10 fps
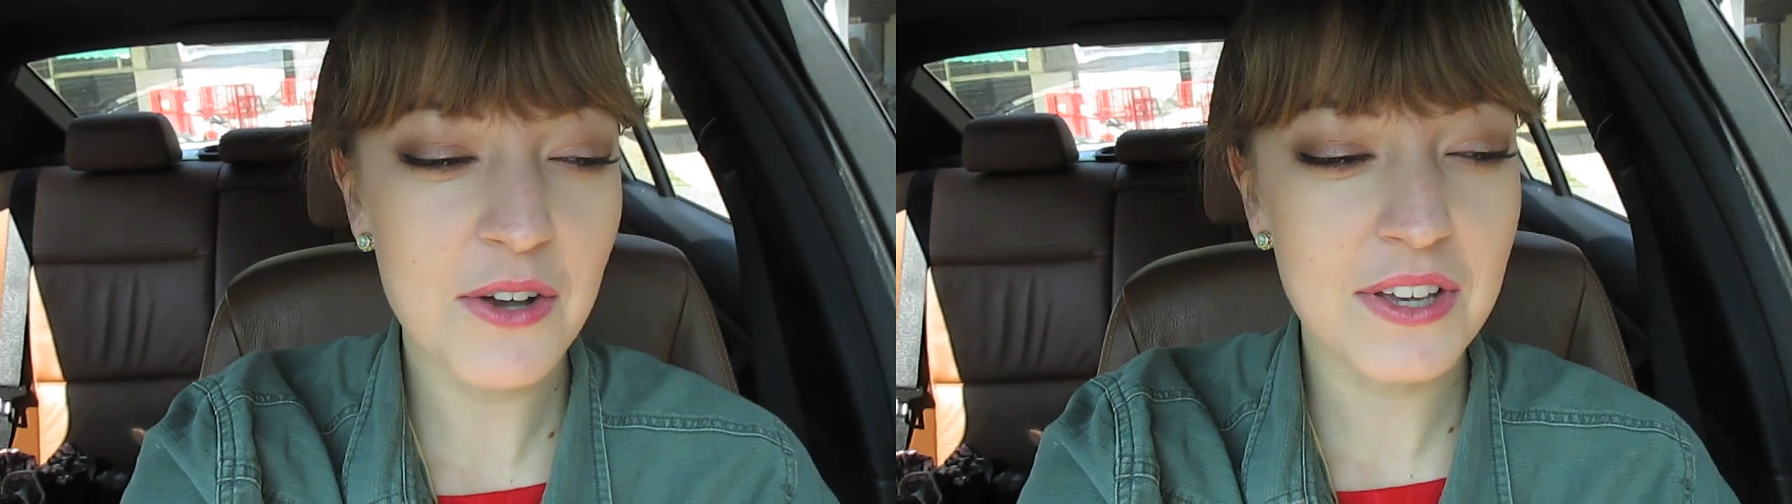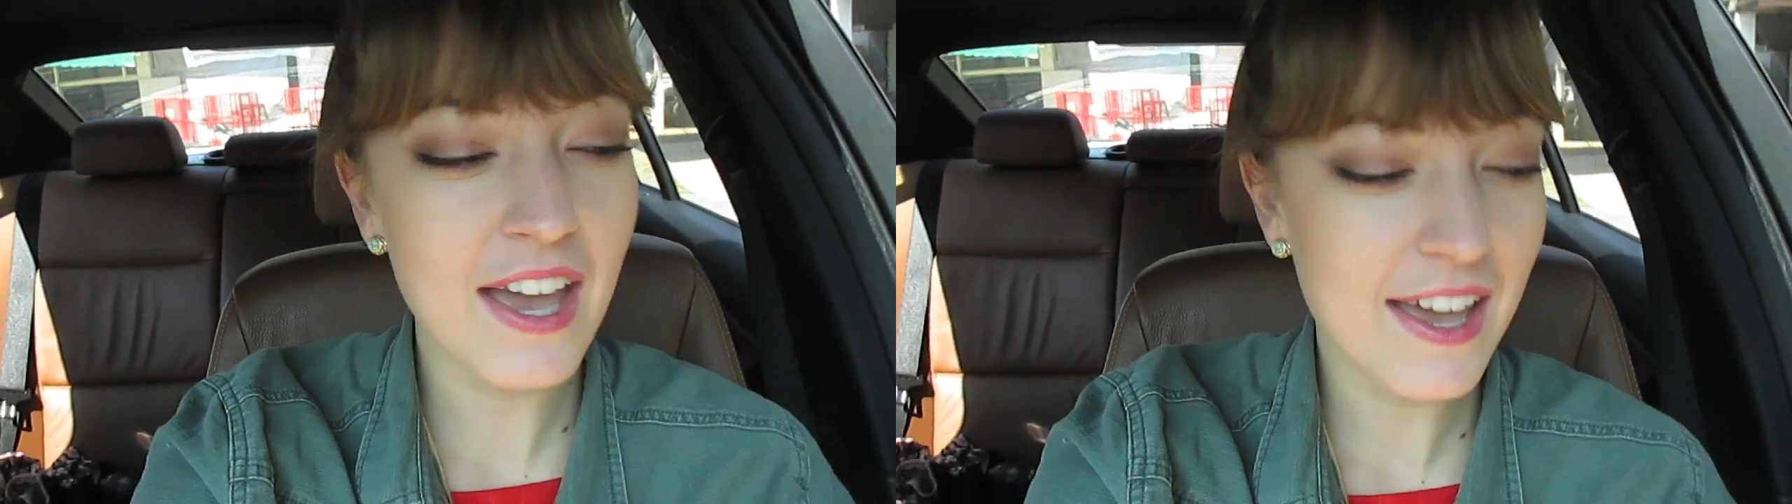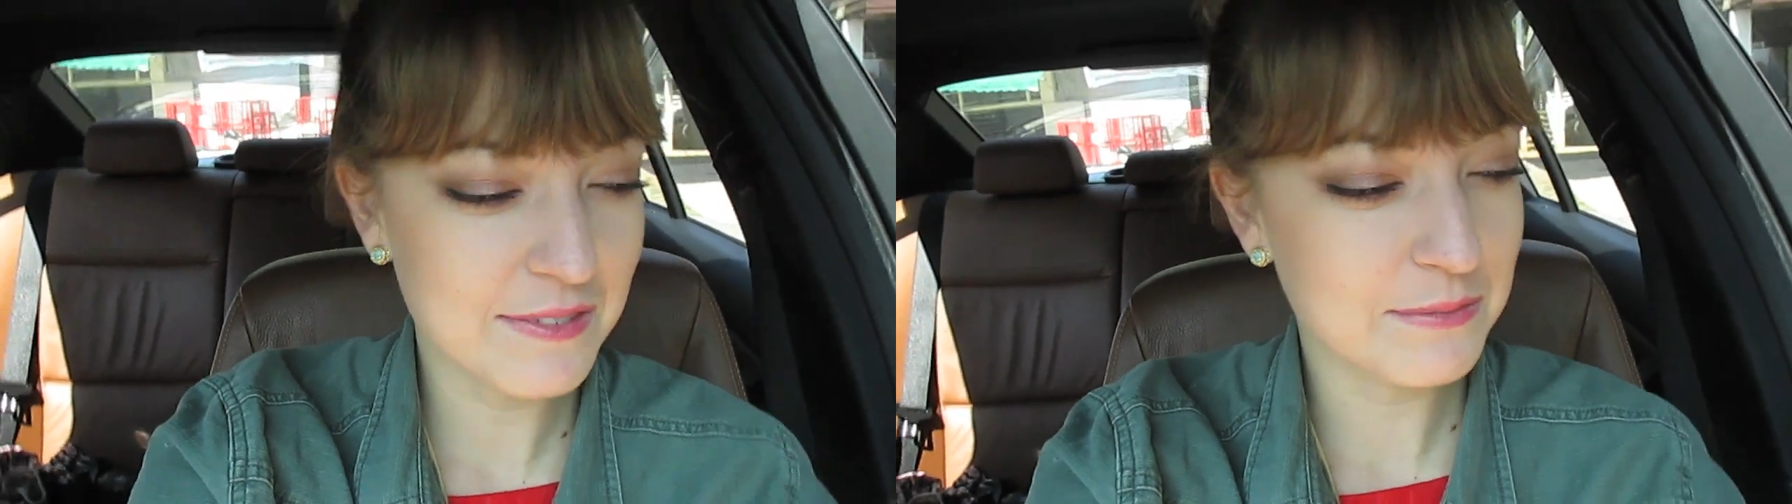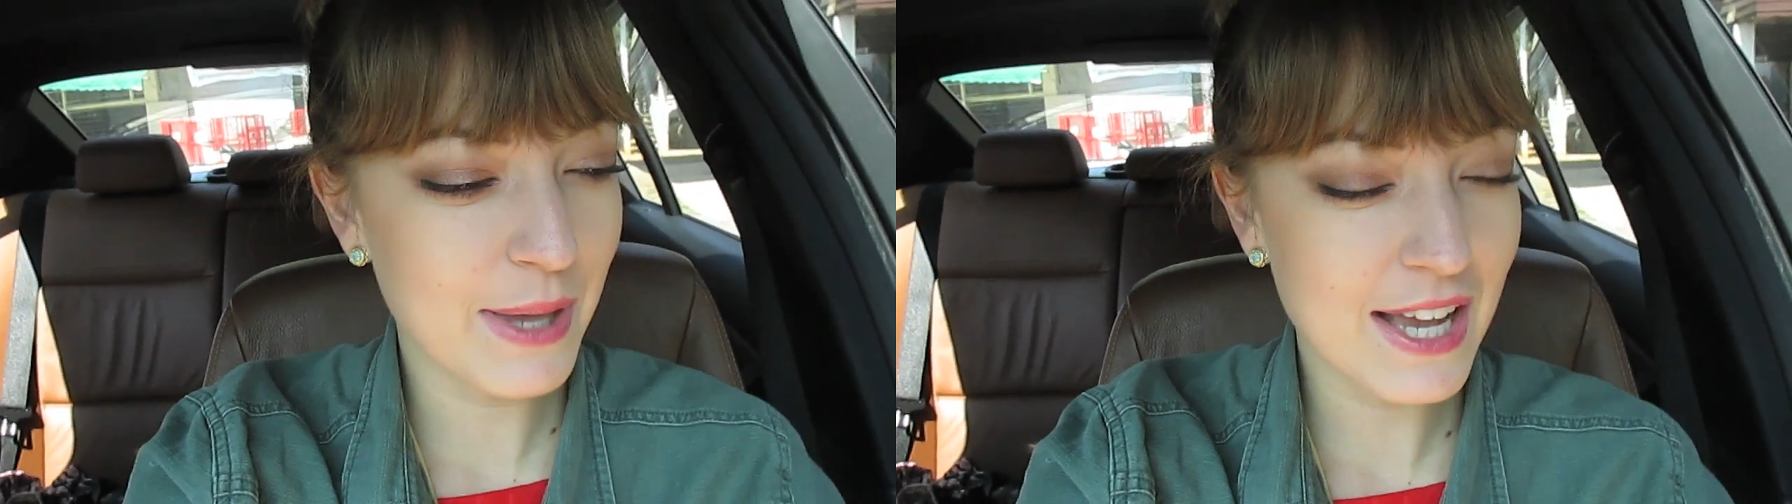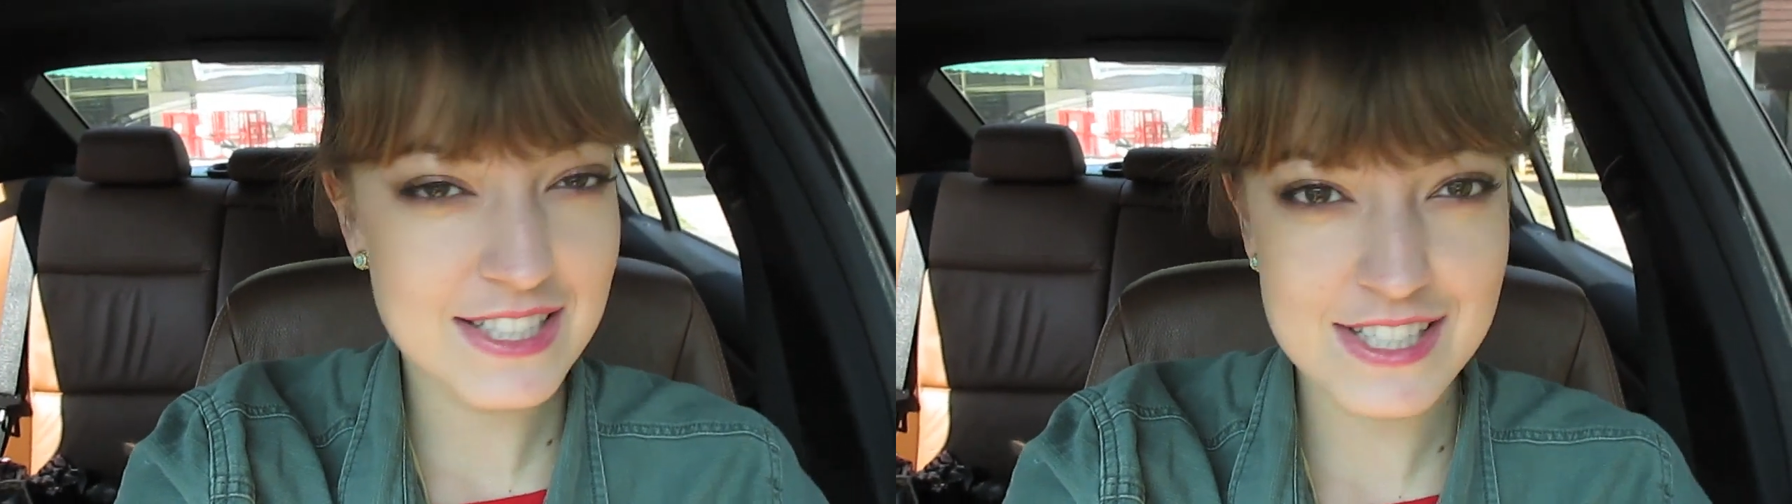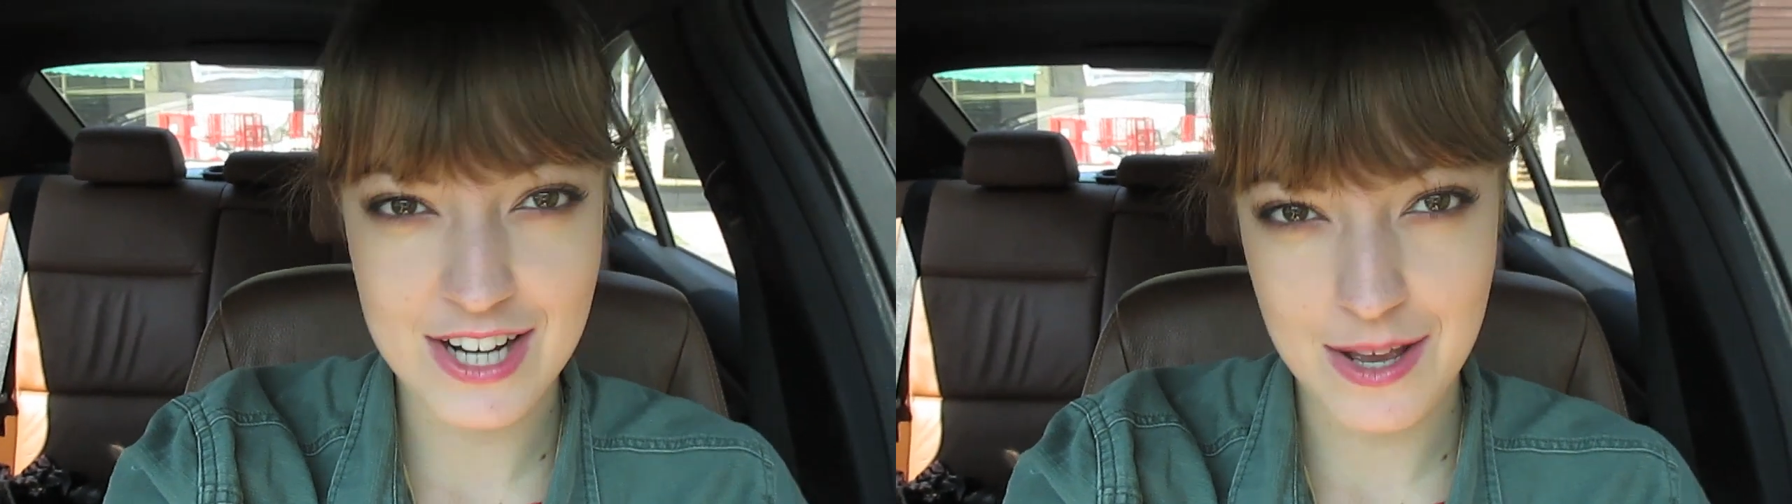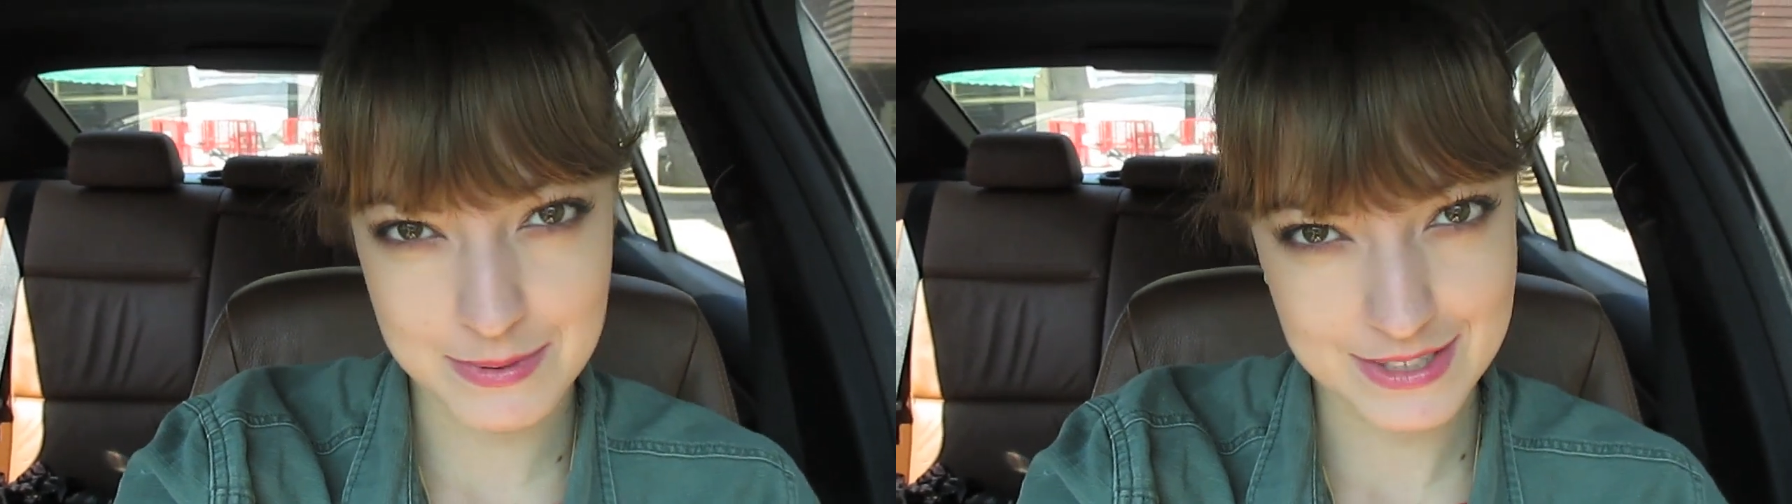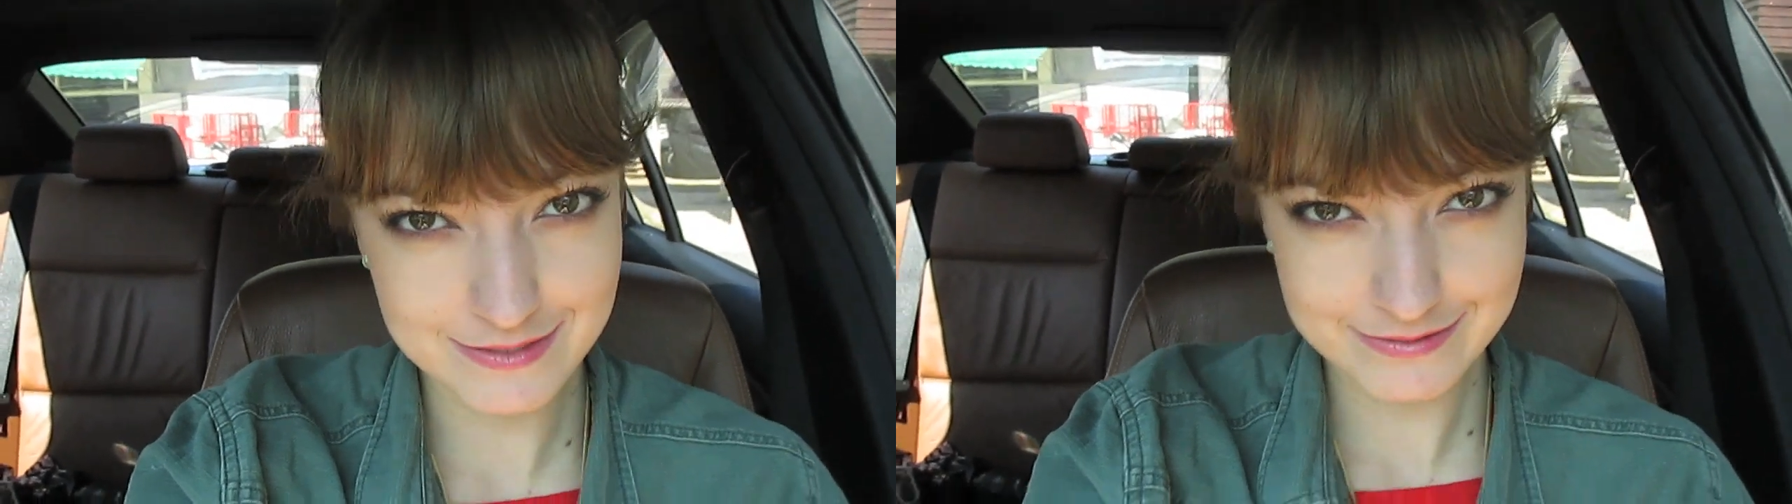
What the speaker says: Okay, back to shopping.